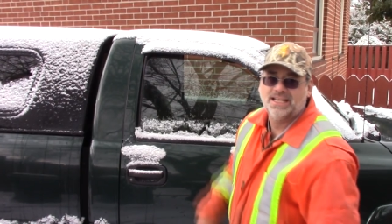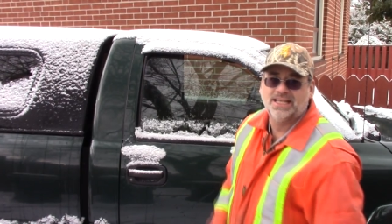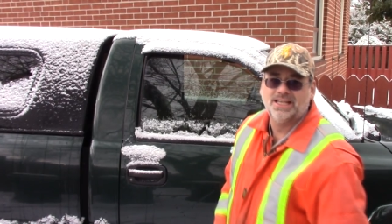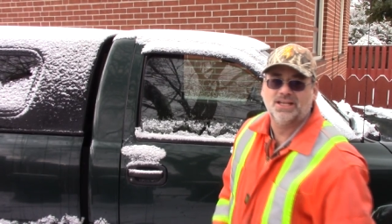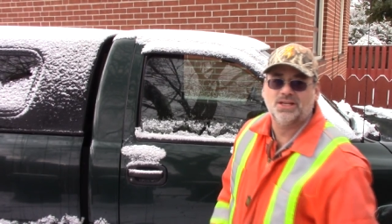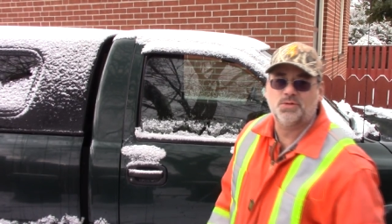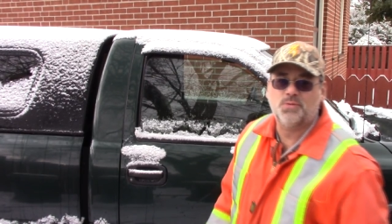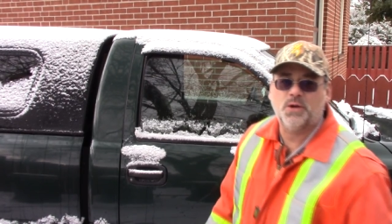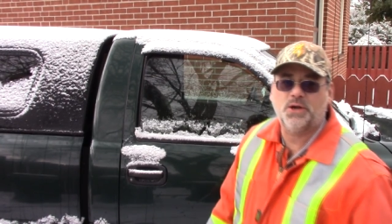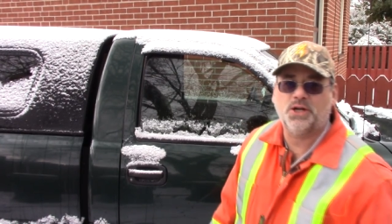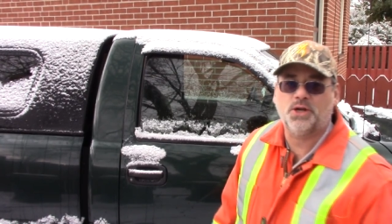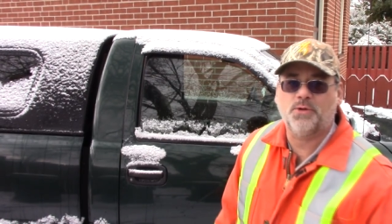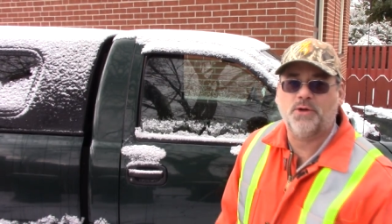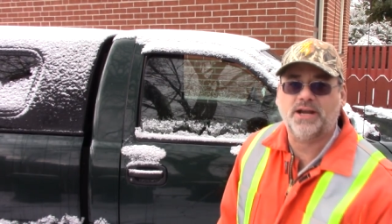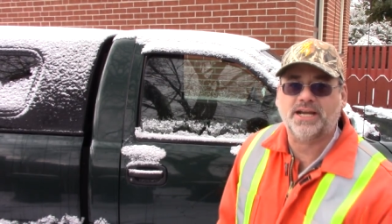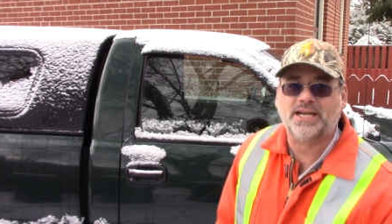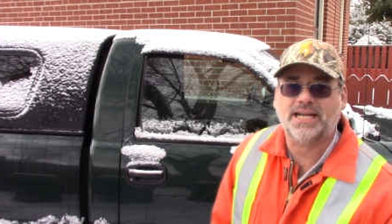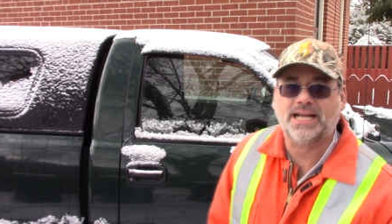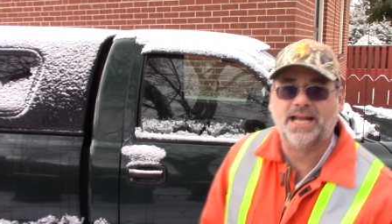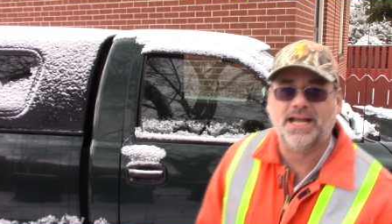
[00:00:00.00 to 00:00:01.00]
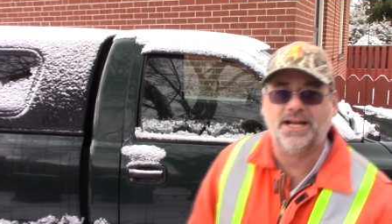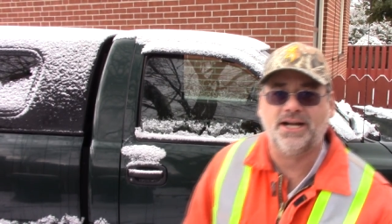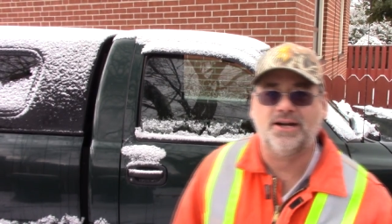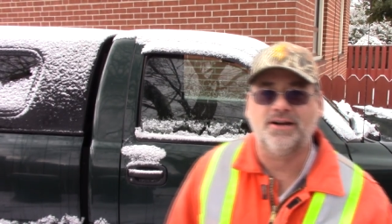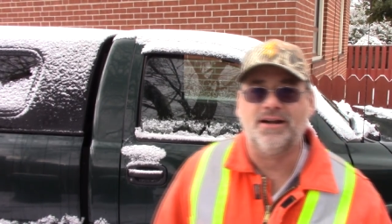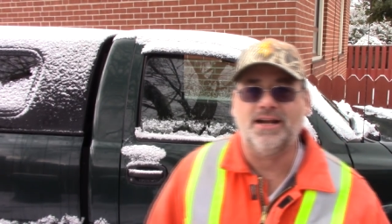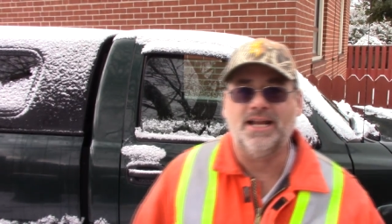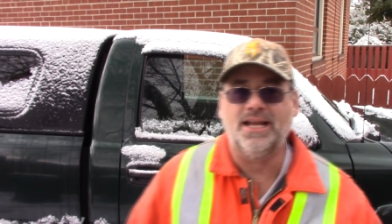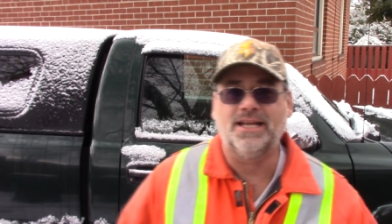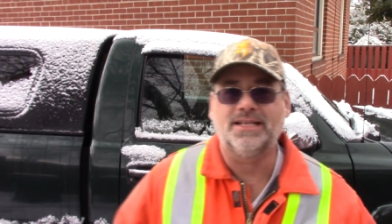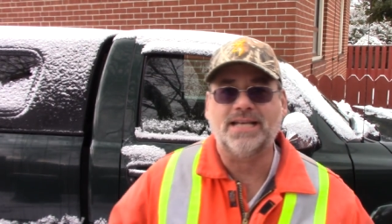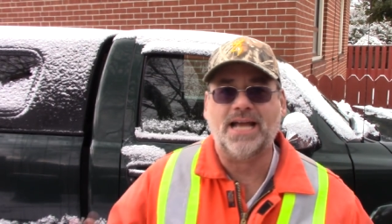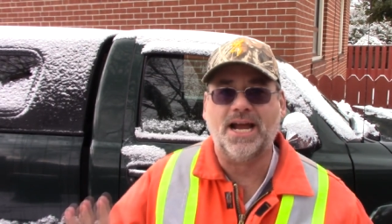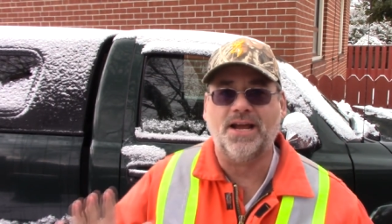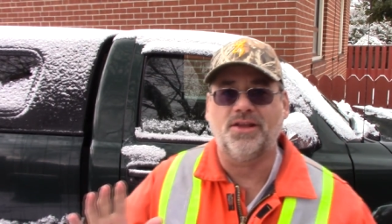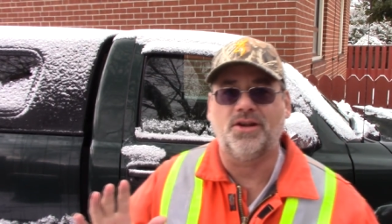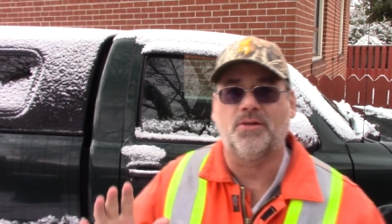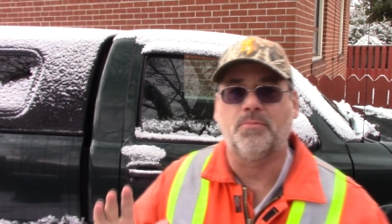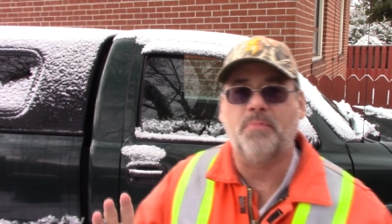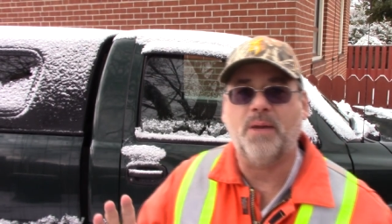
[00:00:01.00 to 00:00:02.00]
This window regulator is
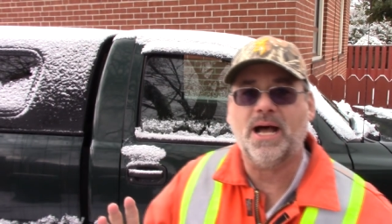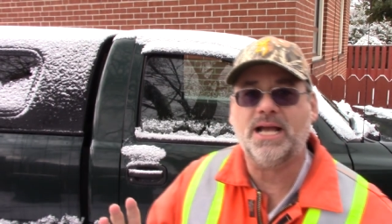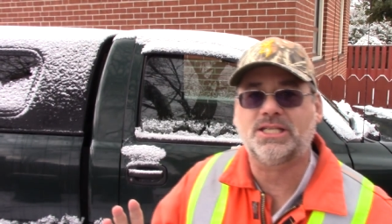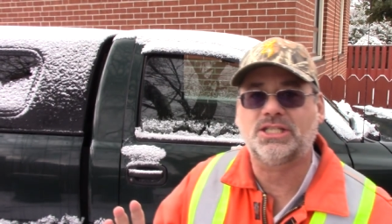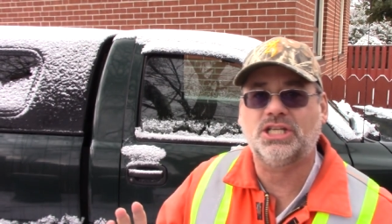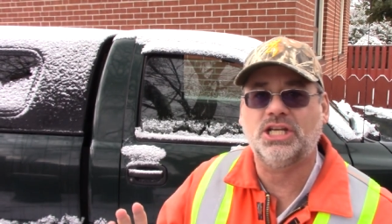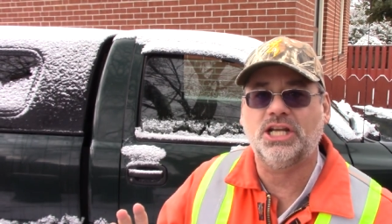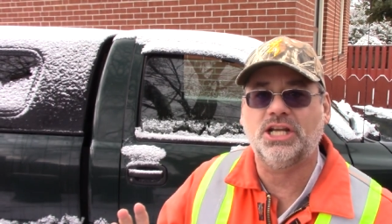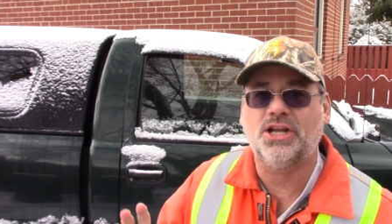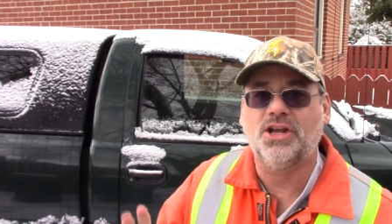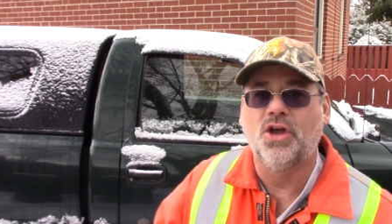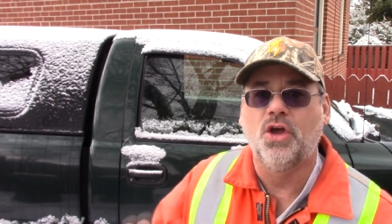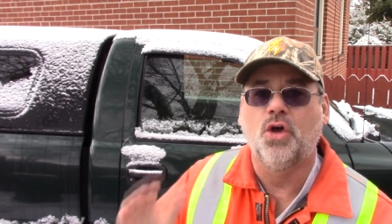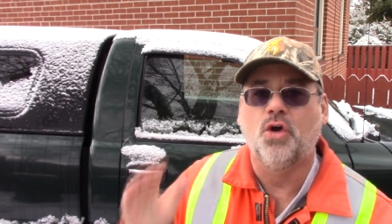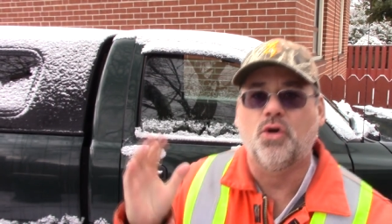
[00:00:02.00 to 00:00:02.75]
either busted